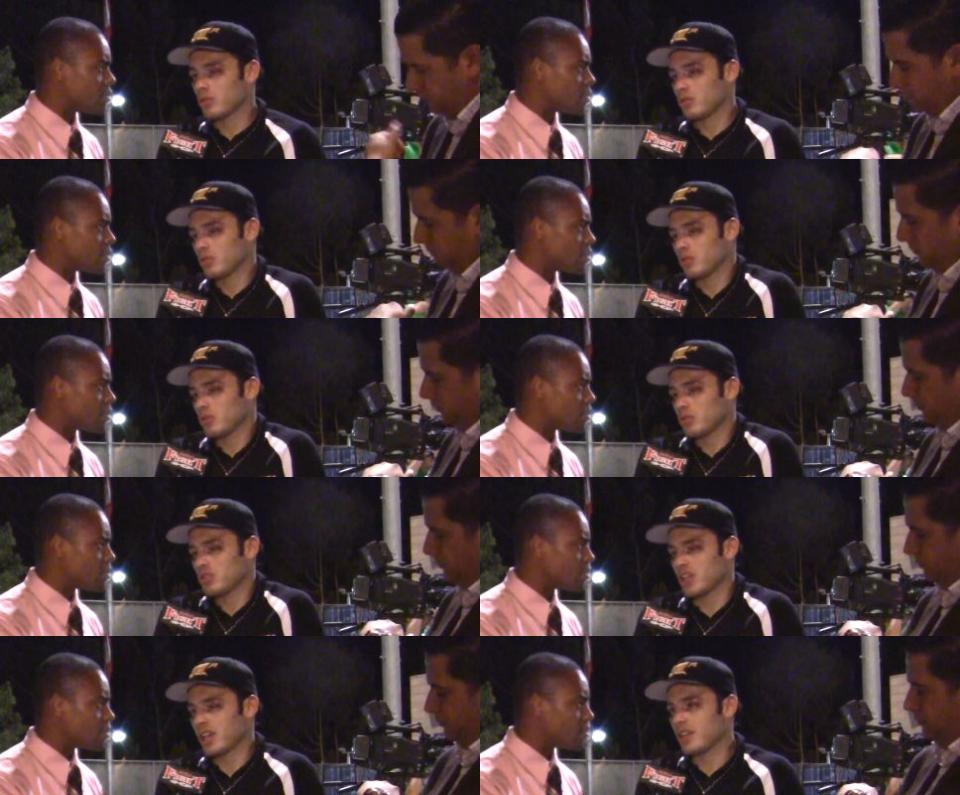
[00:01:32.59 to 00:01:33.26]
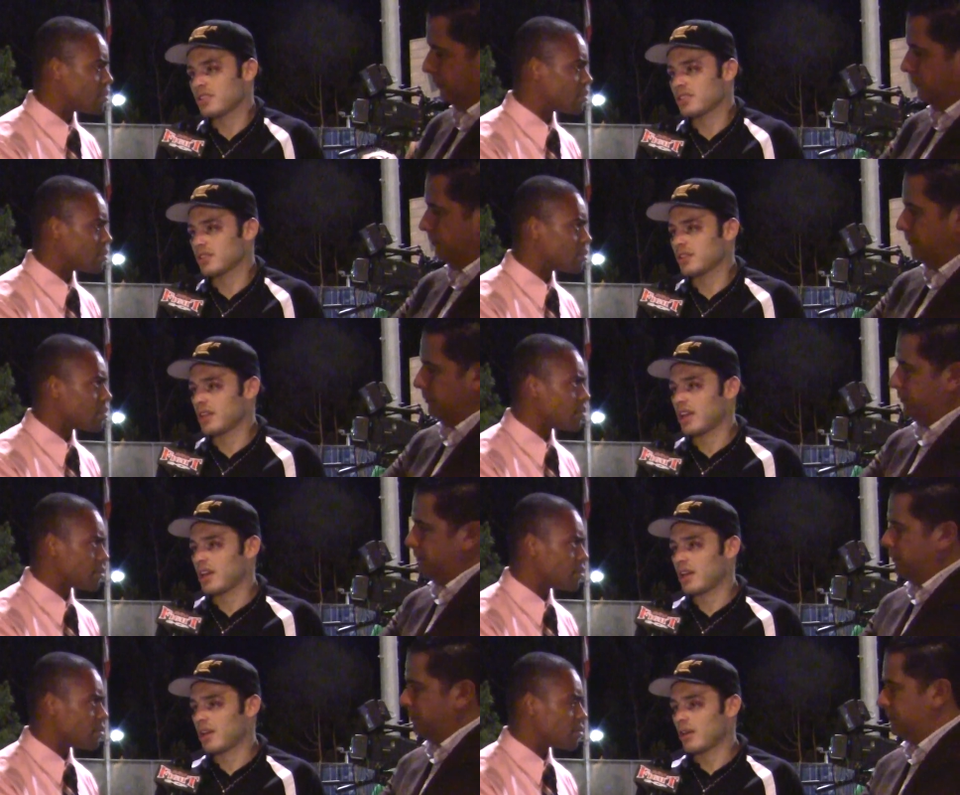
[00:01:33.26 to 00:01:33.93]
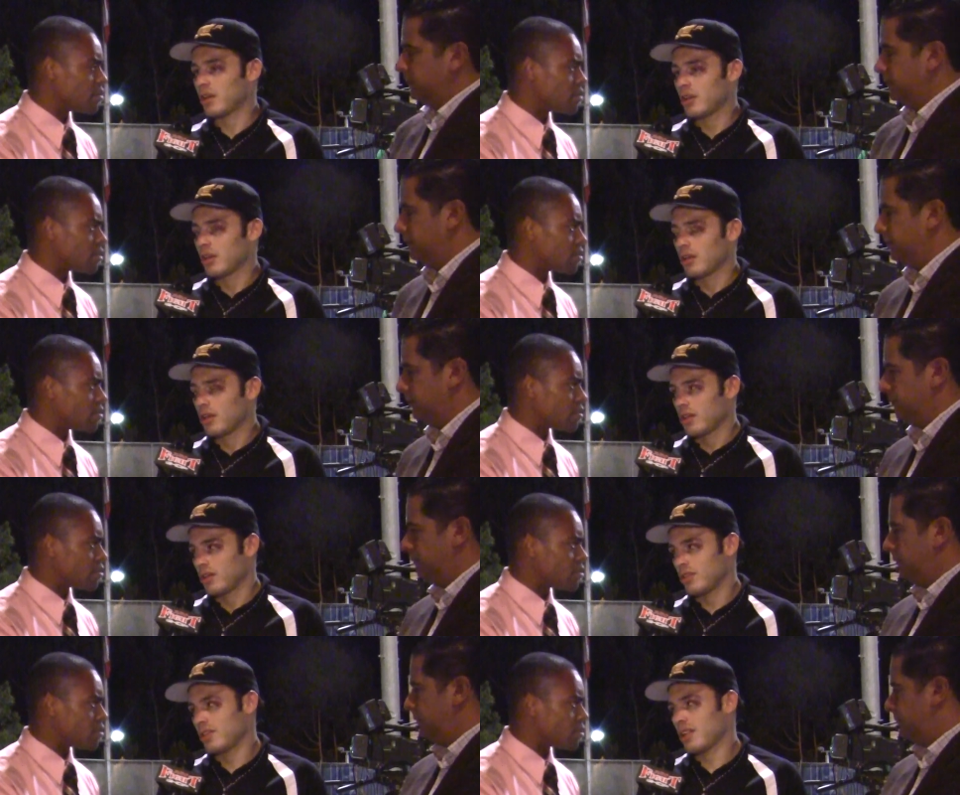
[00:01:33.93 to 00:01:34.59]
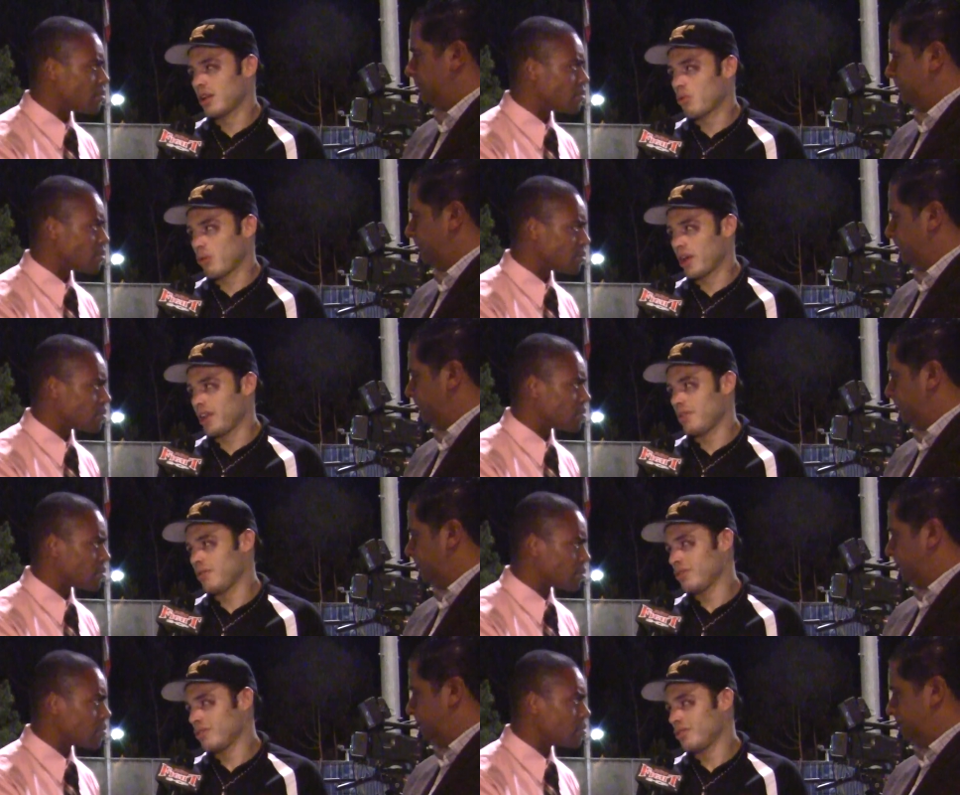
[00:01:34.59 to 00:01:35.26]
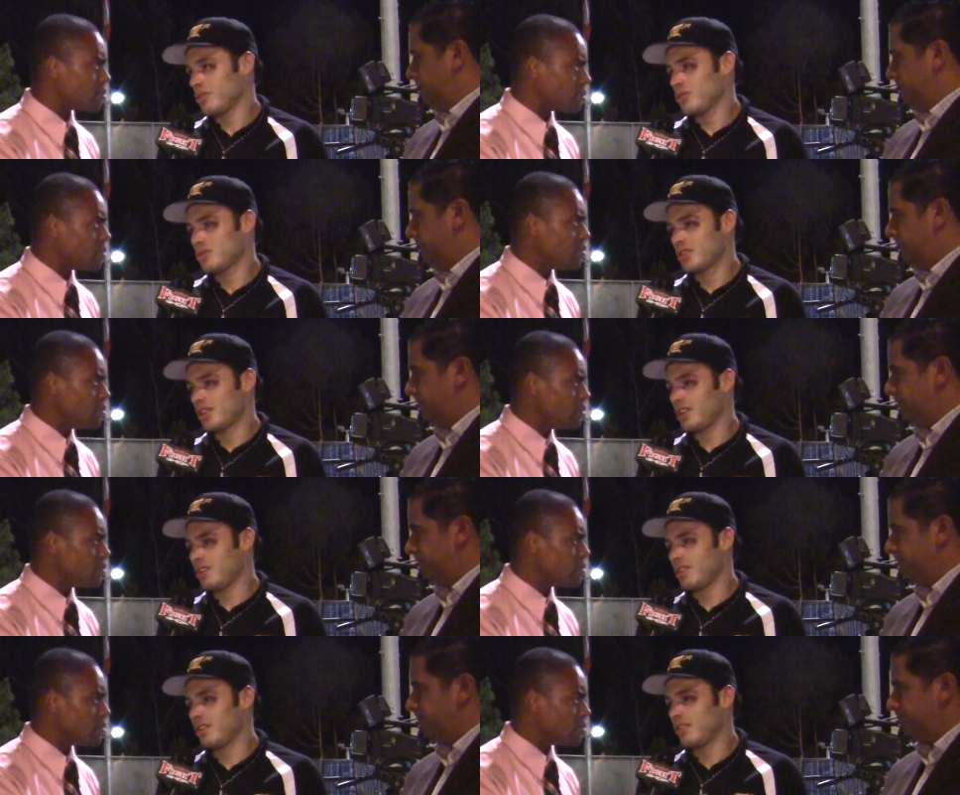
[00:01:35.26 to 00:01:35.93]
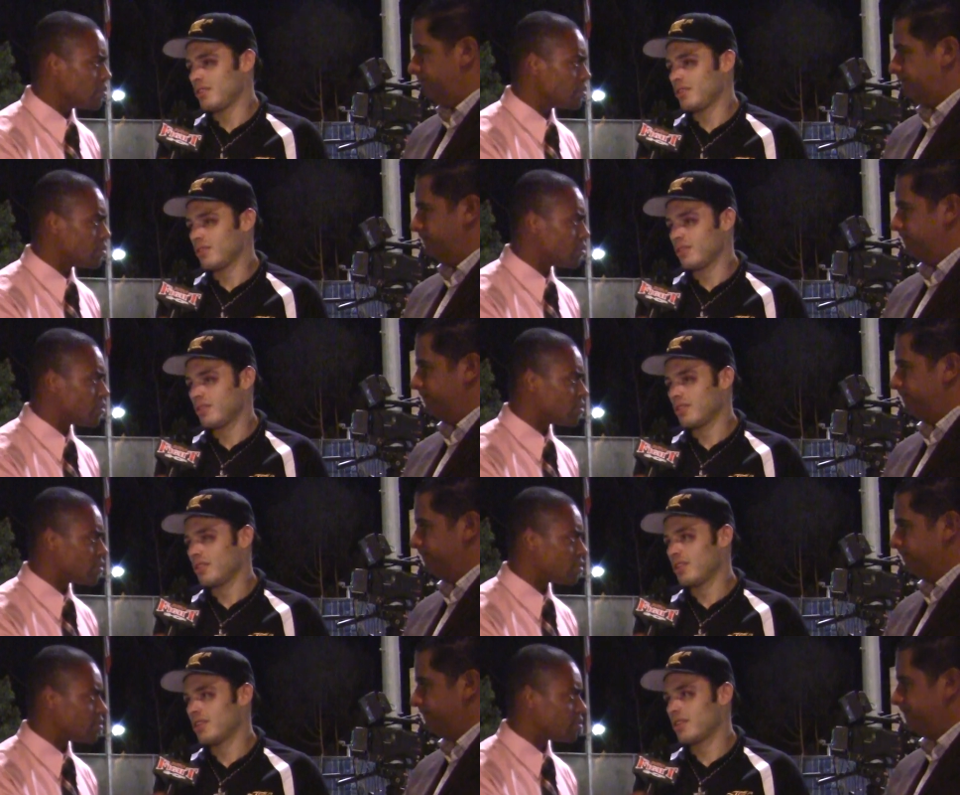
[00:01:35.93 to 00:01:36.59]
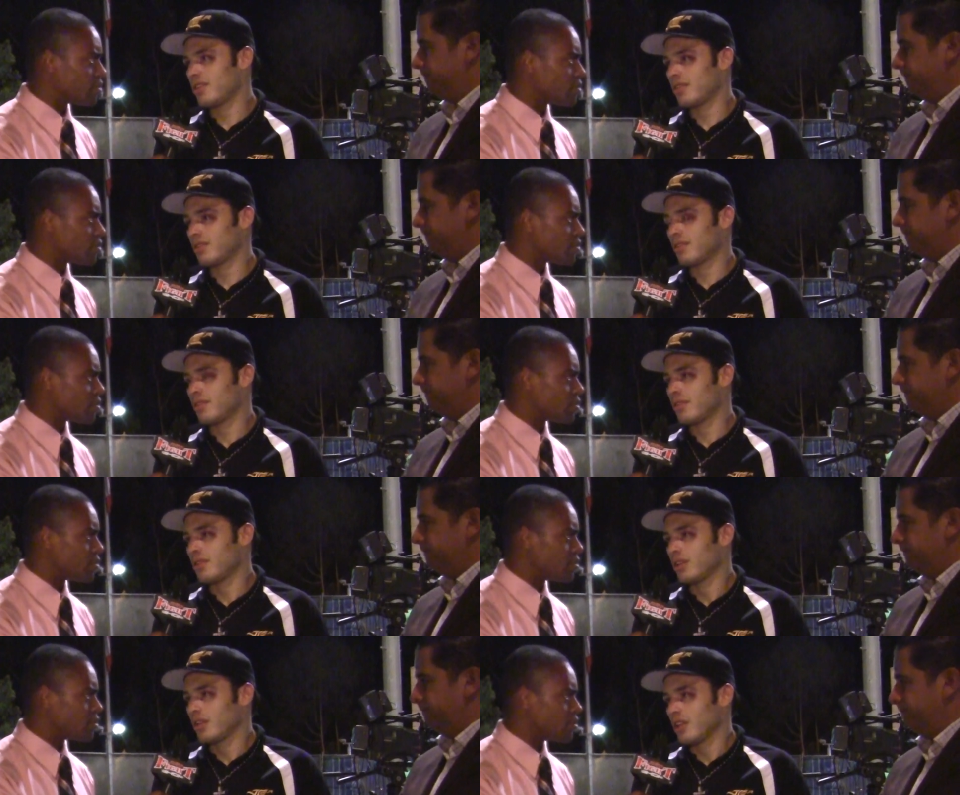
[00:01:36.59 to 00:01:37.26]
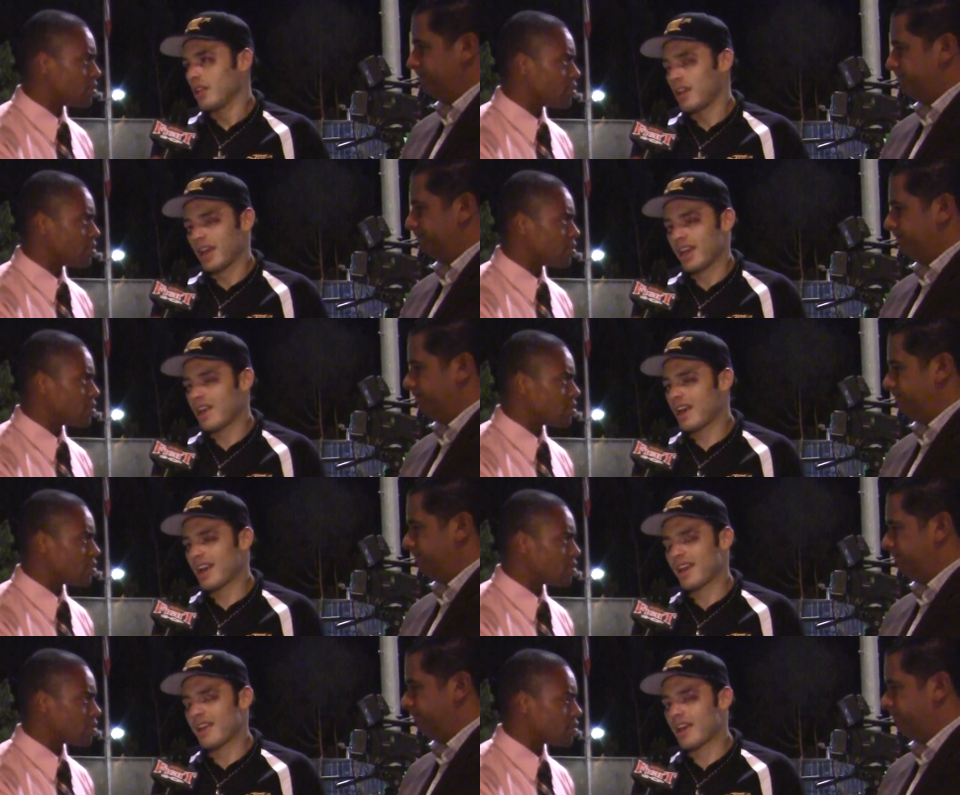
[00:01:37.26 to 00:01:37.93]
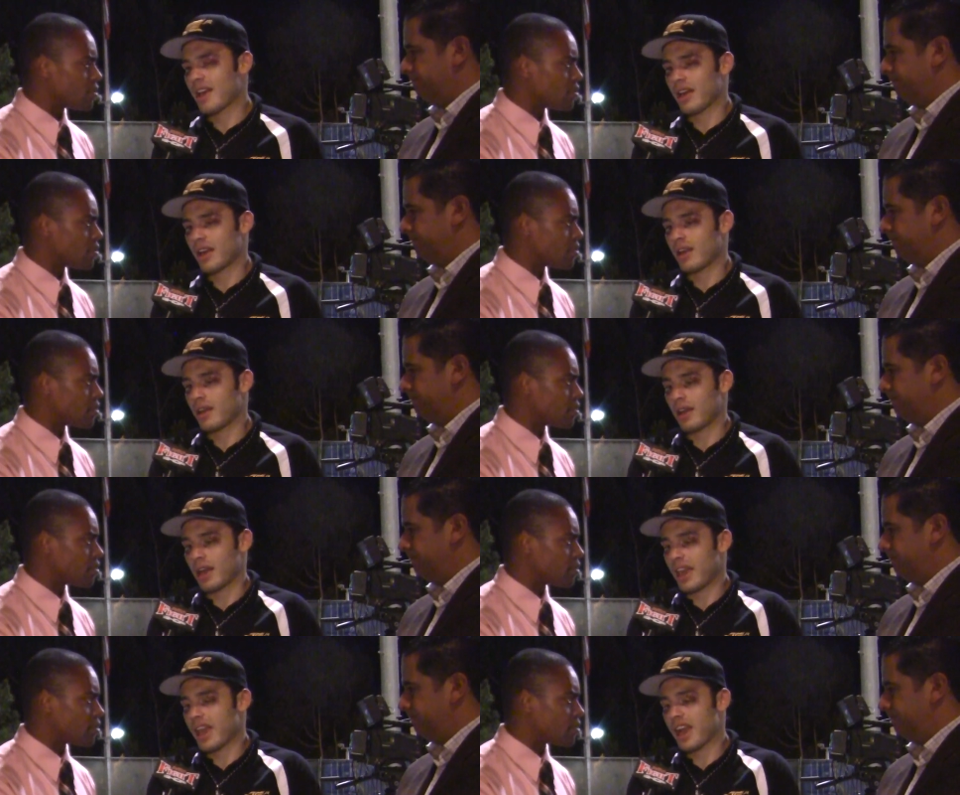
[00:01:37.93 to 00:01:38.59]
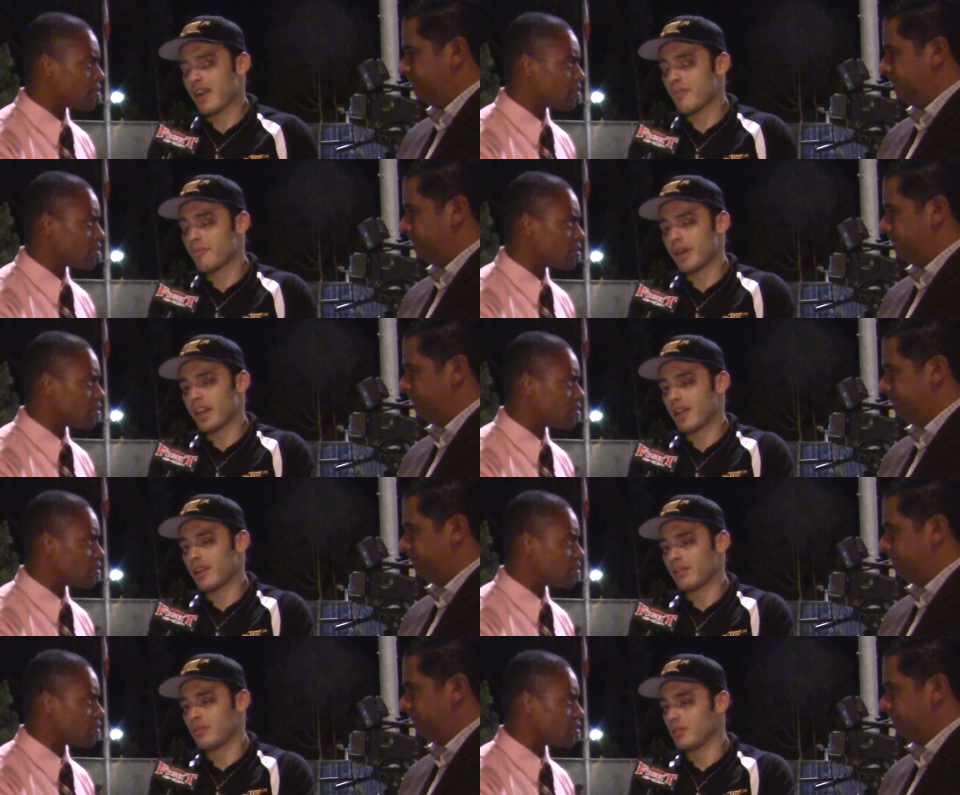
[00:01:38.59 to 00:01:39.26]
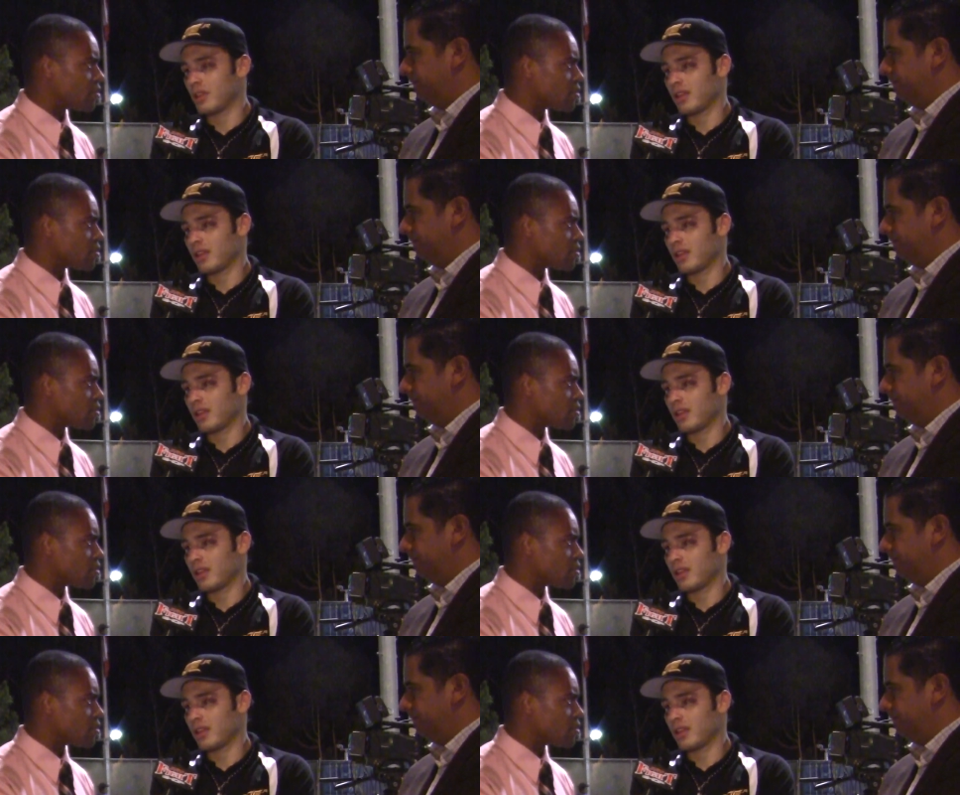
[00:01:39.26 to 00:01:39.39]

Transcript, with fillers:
Speaker 1: you change the the way, you know. You see, uh, I I I heard Vera uh,